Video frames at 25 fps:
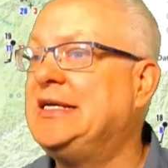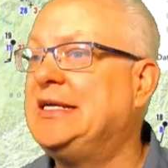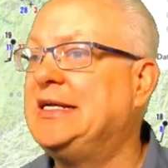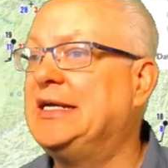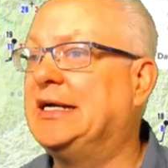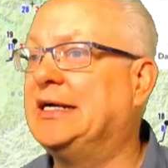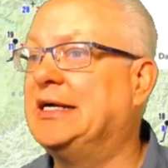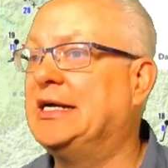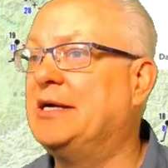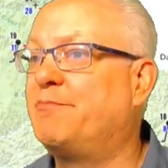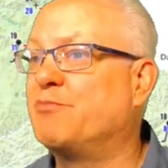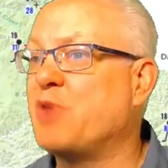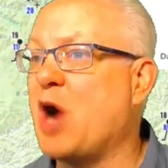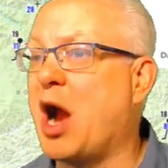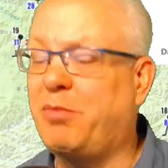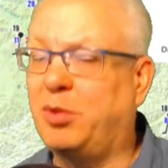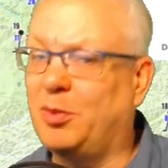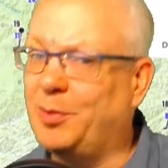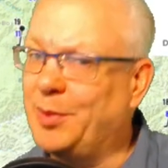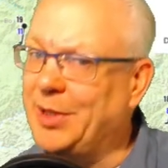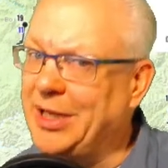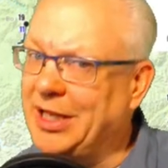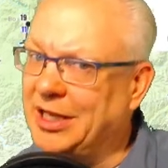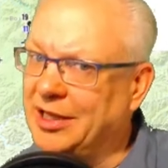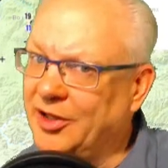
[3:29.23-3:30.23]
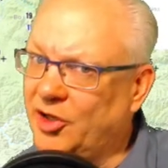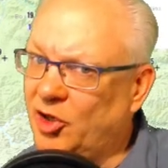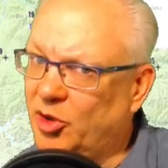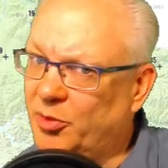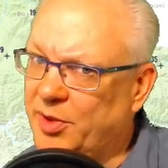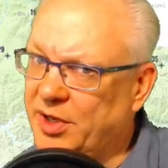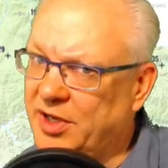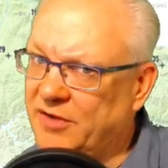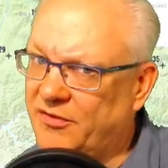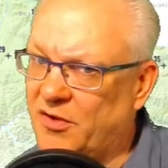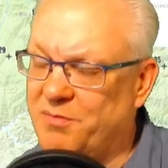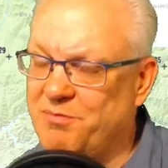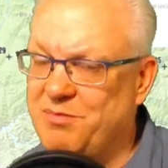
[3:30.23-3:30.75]
Probably a little
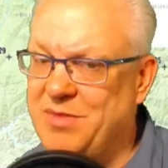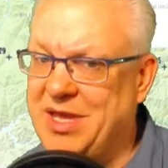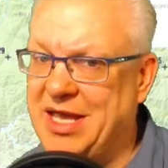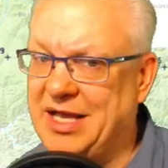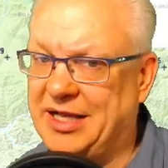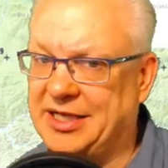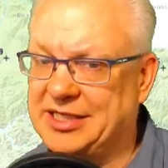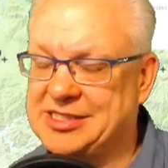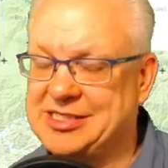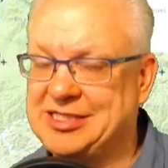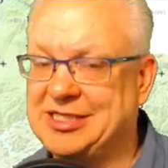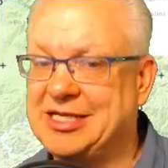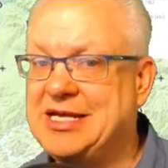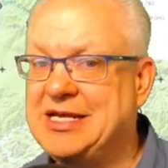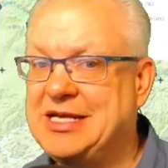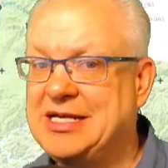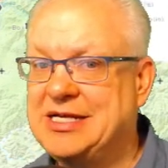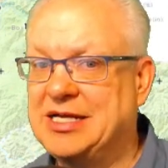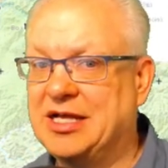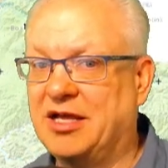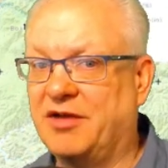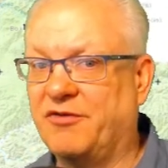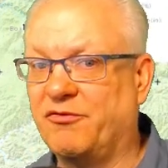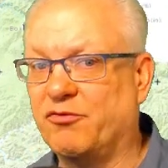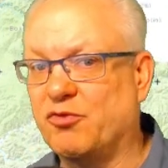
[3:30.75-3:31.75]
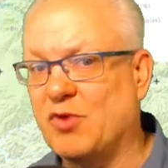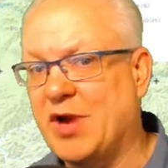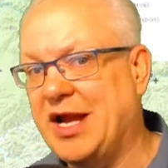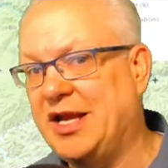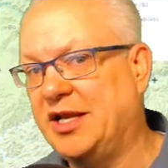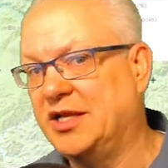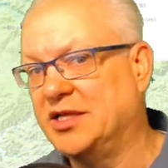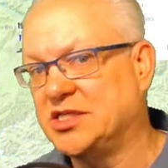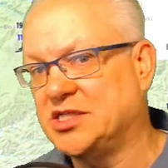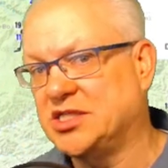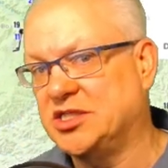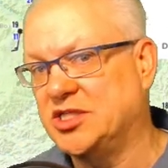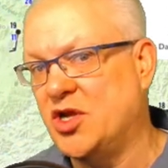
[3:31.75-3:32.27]
bit of a mix of rain
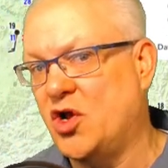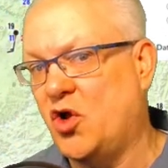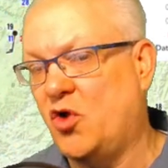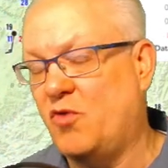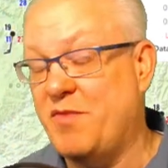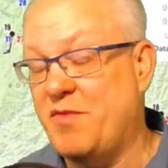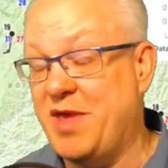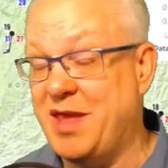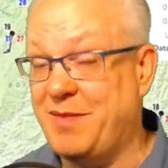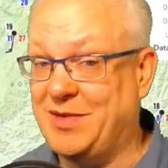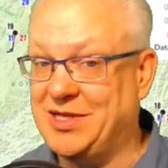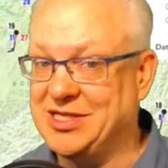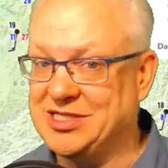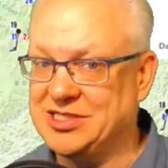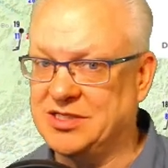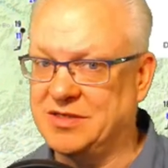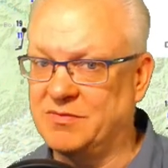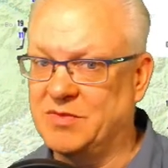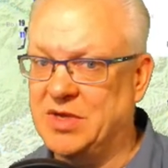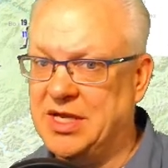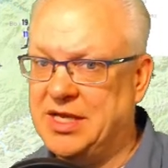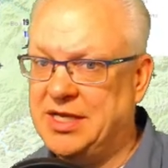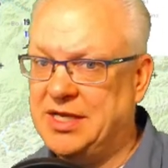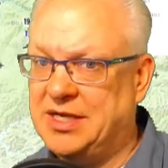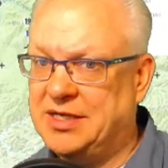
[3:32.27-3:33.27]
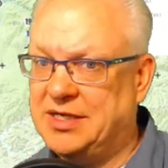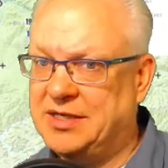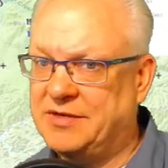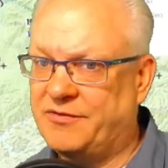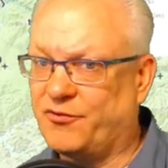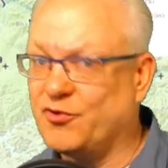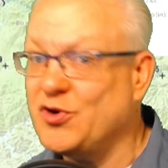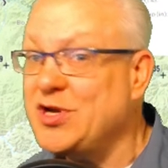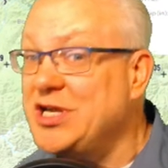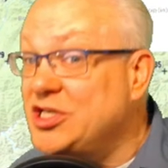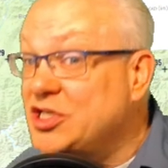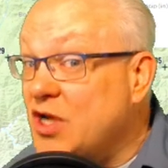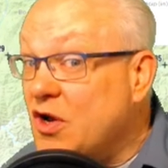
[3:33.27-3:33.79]
and snow, maybe some
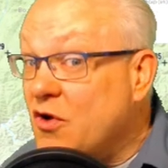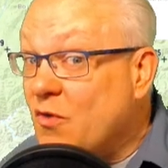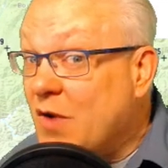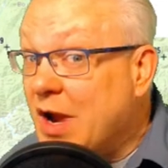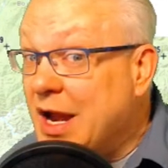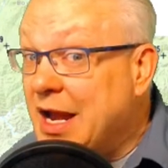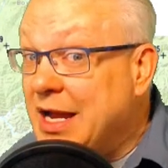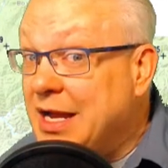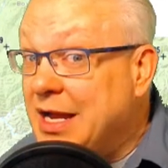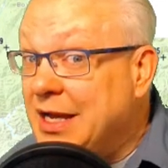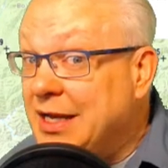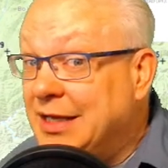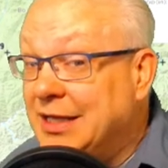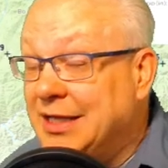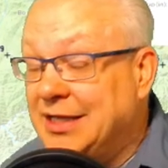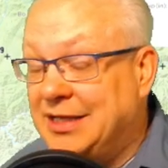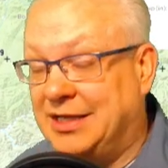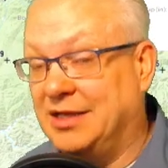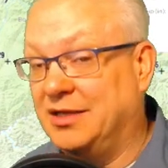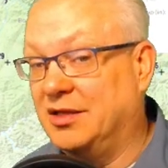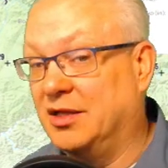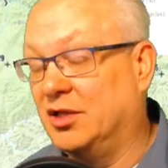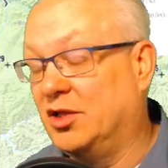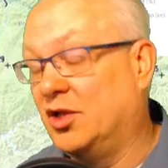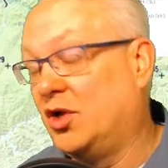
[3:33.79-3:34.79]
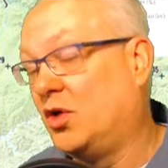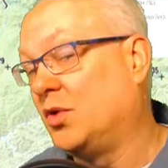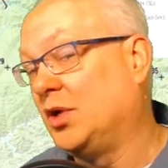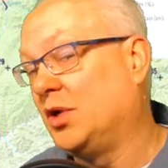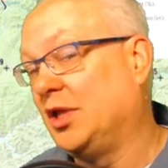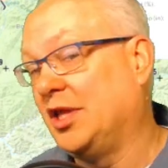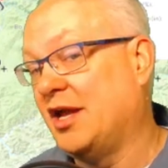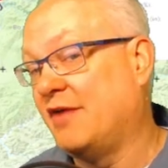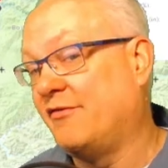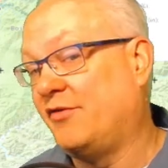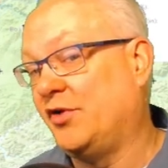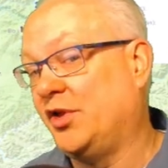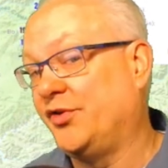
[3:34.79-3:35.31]
freezing rain in the lower
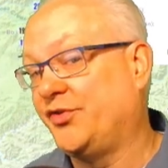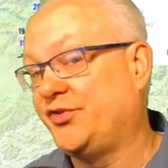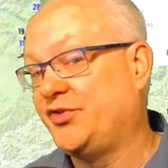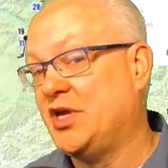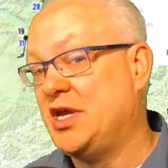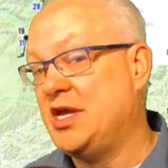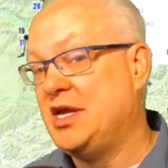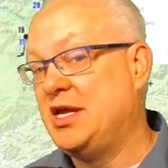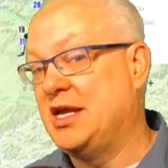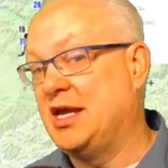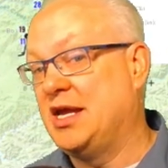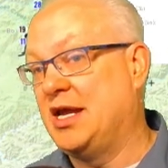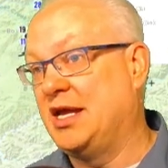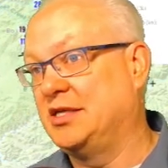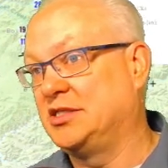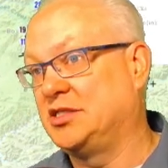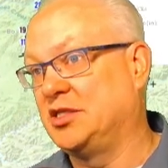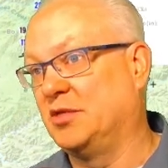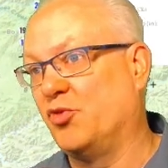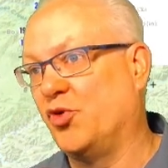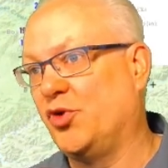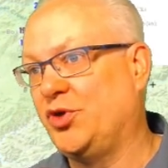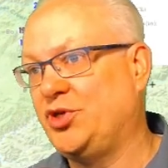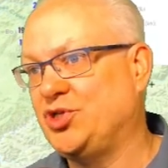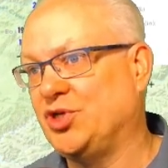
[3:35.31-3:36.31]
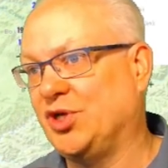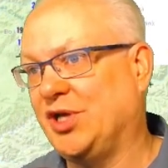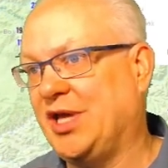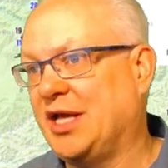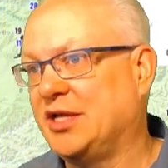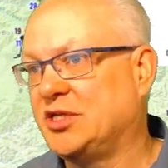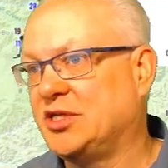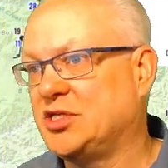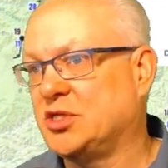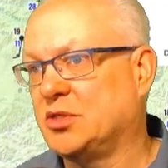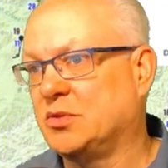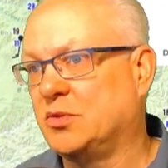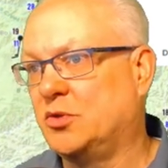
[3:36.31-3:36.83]
levels as the moisture
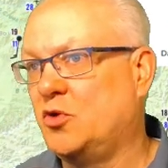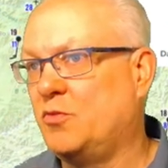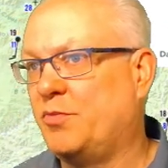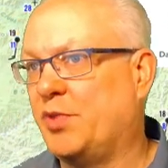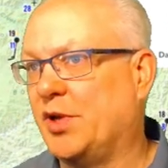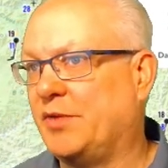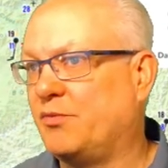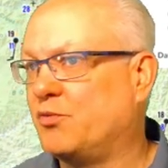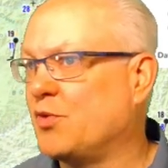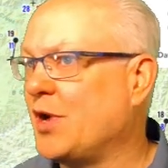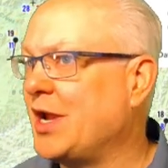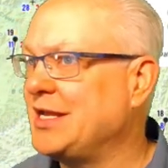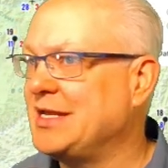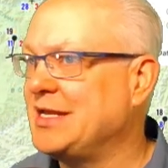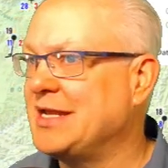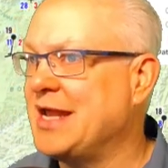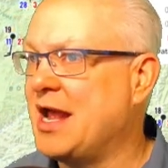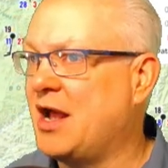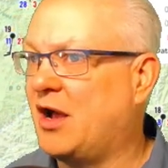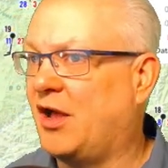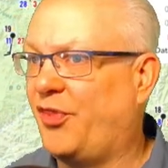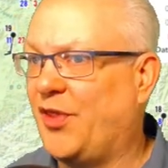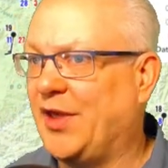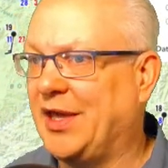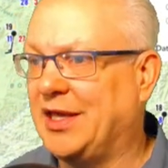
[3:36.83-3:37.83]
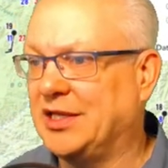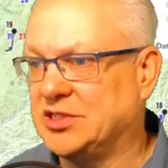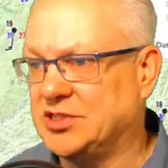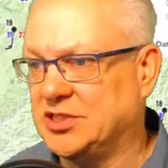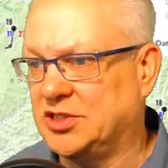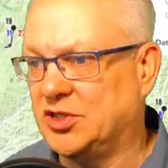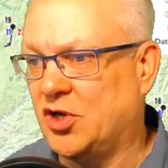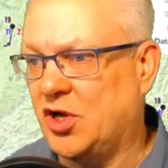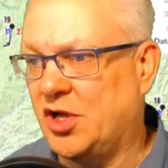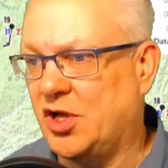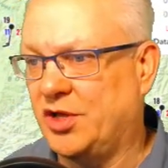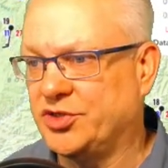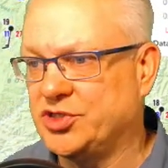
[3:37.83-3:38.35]
gets through. But right now, I think it's
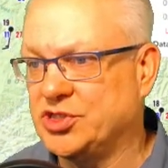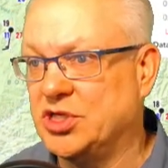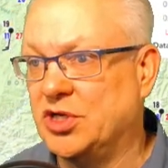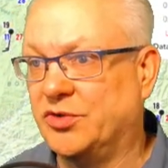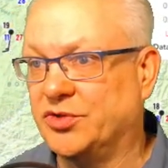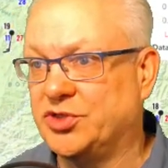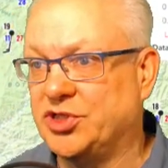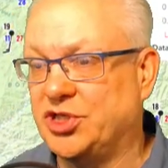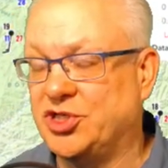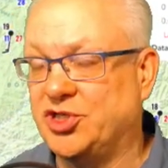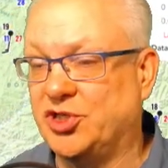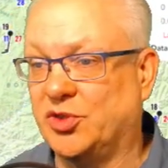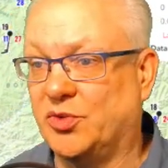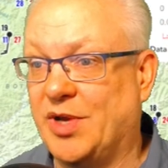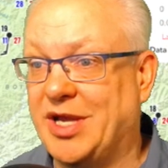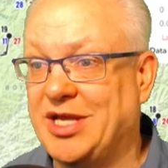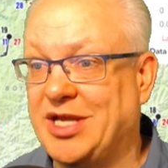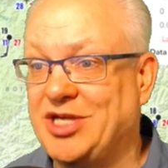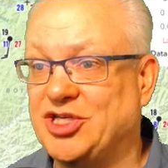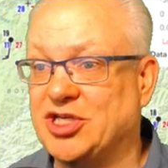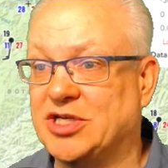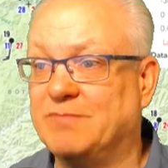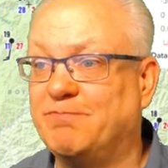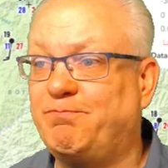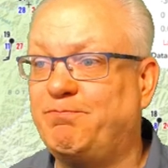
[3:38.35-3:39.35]
an all snow situation.